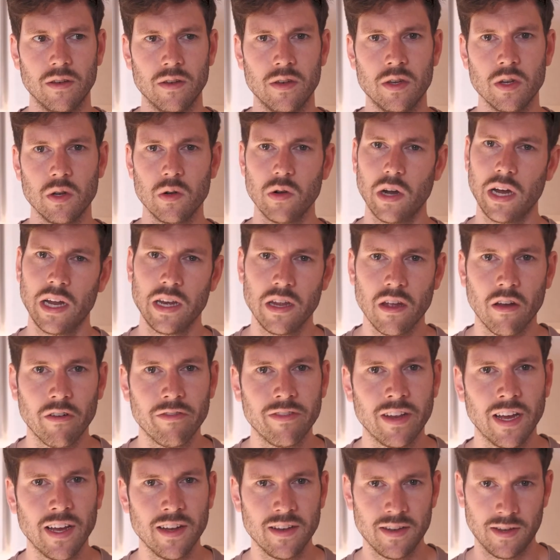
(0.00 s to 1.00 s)
do any
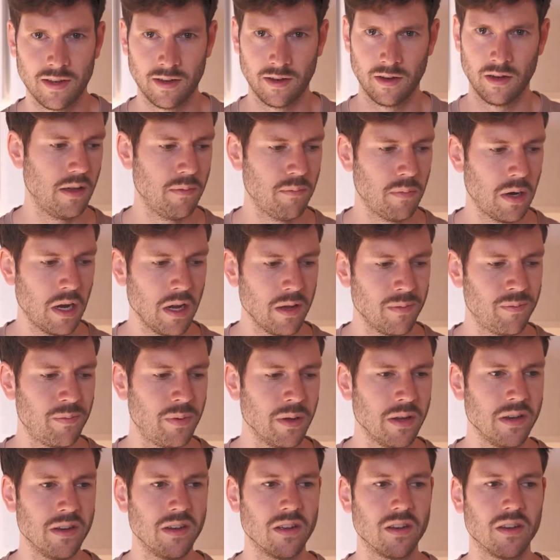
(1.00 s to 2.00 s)
of that. In my
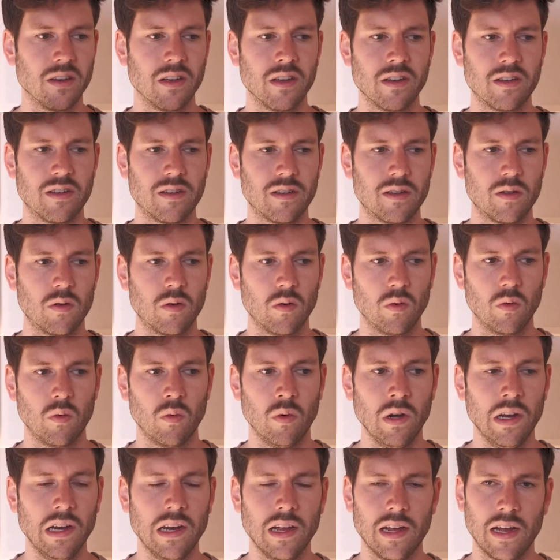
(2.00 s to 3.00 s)
opinion, it
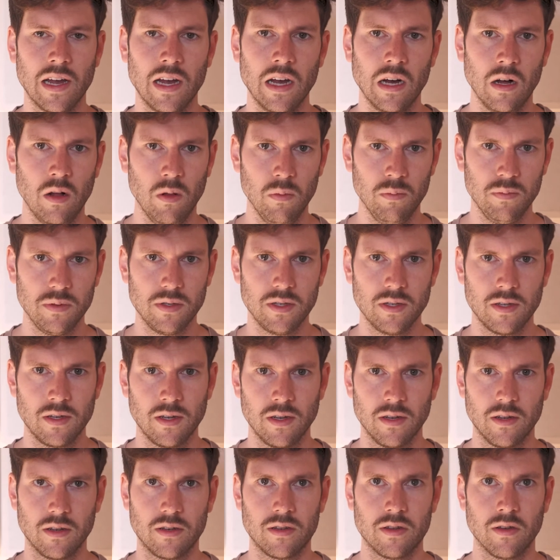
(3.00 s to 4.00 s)
really helps
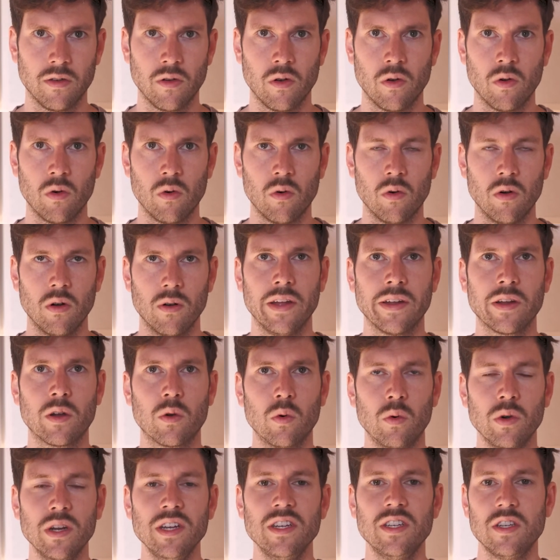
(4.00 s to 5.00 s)
to
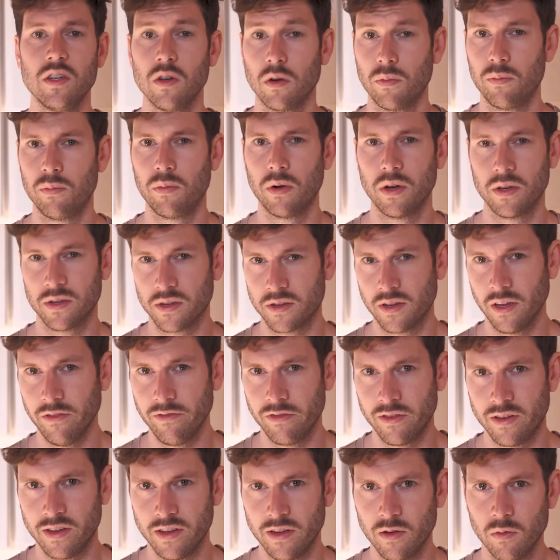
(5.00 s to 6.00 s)
increase your
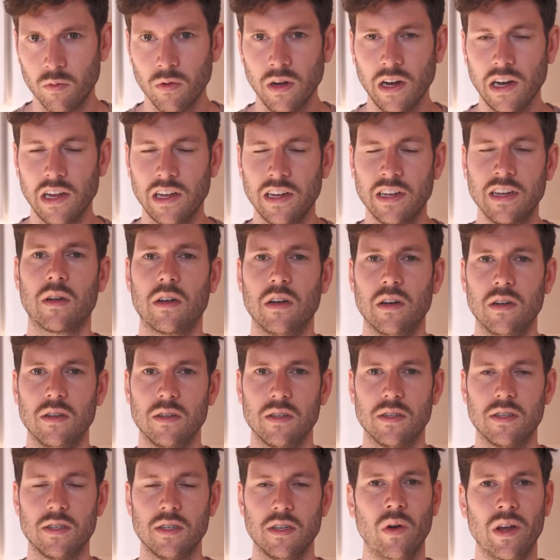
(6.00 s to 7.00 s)
productivity, really.
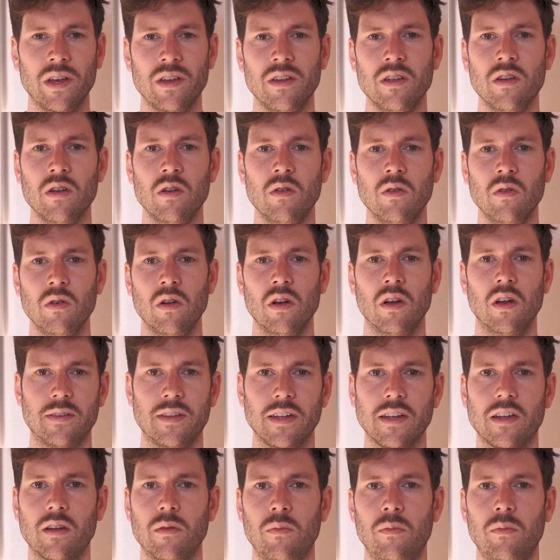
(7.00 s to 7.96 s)
Because when you take a